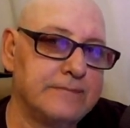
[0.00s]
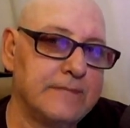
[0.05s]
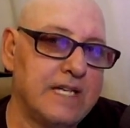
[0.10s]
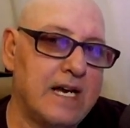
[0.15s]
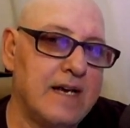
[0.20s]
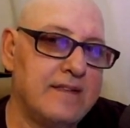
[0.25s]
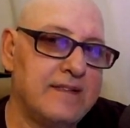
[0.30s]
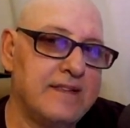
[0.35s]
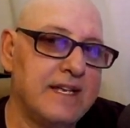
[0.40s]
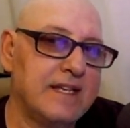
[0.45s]

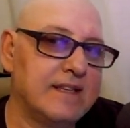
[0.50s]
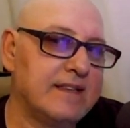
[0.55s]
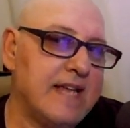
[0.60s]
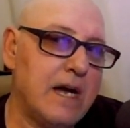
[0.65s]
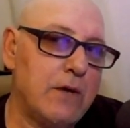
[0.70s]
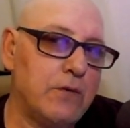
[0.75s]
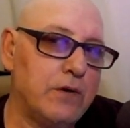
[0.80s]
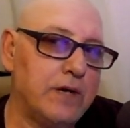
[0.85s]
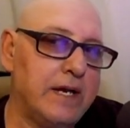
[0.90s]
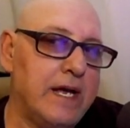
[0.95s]
I think
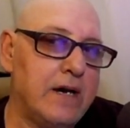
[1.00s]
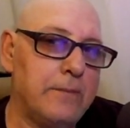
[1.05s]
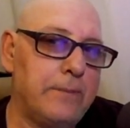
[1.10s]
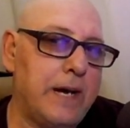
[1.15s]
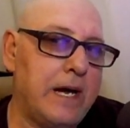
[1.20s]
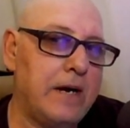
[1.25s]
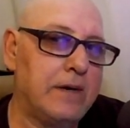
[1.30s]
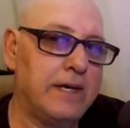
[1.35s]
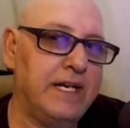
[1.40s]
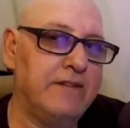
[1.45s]
that would help
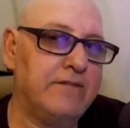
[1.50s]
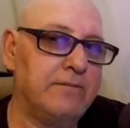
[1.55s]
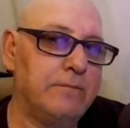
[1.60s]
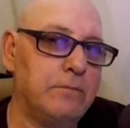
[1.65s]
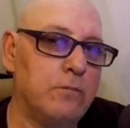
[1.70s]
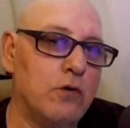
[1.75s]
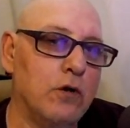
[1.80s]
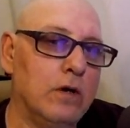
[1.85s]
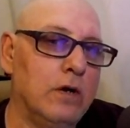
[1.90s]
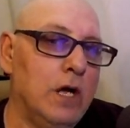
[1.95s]
out even
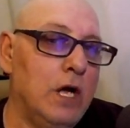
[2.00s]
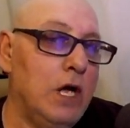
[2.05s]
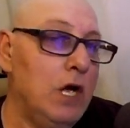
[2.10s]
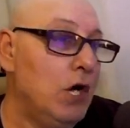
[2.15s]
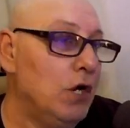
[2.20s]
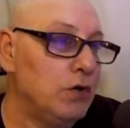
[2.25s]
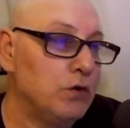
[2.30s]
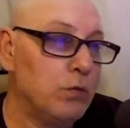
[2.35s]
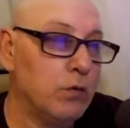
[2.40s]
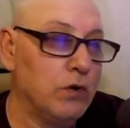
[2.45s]
more.
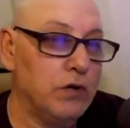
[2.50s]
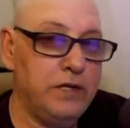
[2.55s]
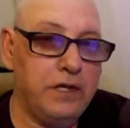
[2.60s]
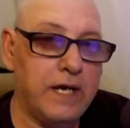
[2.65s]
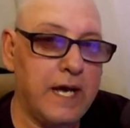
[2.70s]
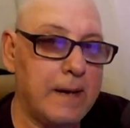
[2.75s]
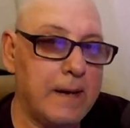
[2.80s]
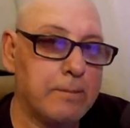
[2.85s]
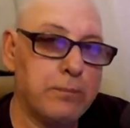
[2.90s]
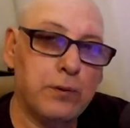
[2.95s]
To where you
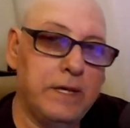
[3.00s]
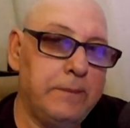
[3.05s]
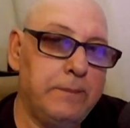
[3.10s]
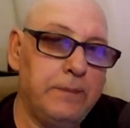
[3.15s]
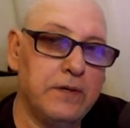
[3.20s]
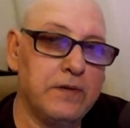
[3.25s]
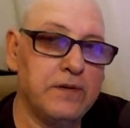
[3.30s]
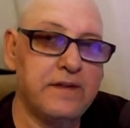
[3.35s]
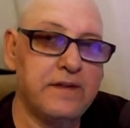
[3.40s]
got pre-built